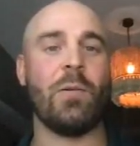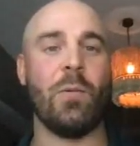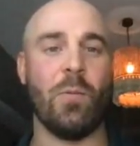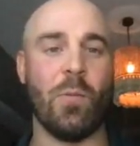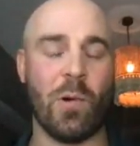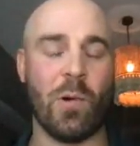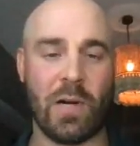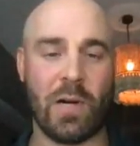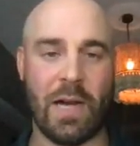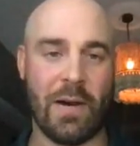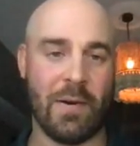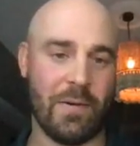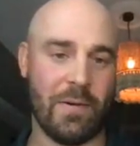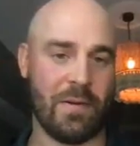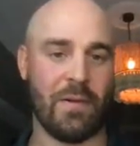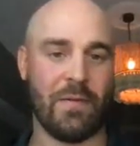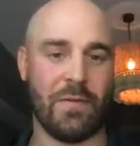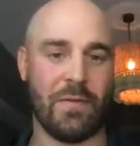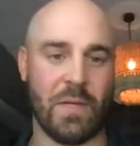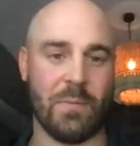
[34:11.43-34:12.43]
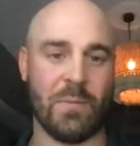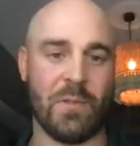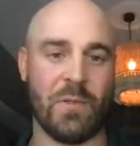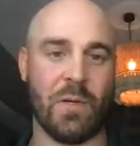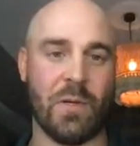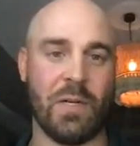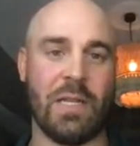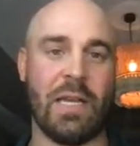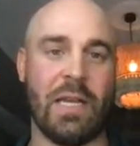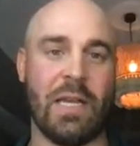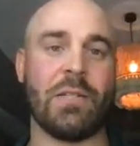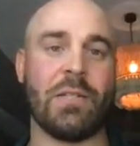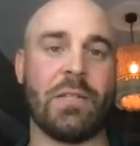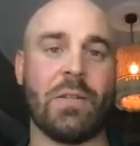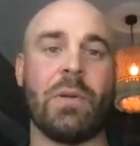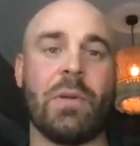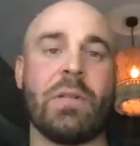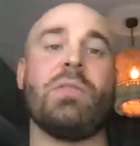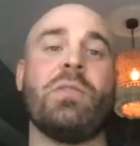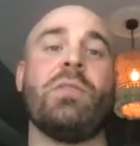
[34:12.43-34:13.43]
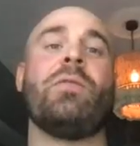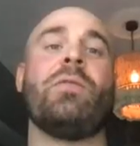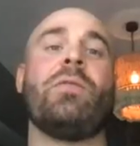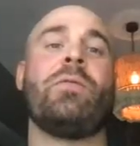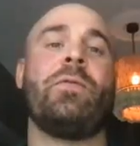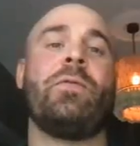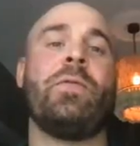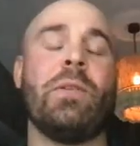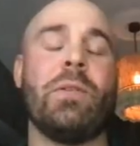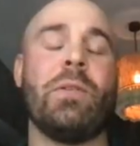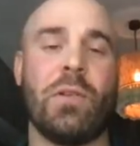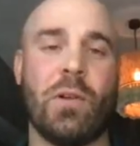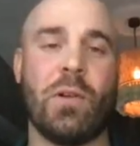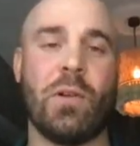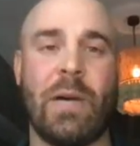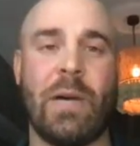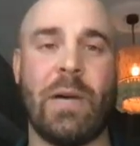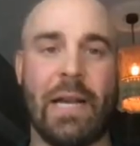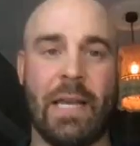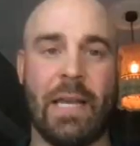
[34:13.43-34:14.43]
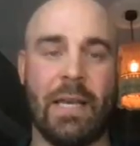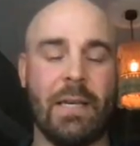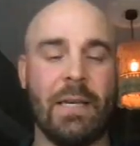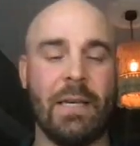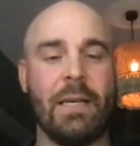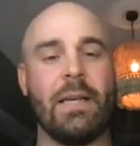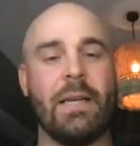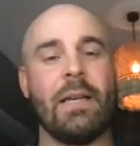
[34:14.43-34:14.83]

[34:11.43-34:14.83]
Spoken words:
workout of some sort that is going to fill your body.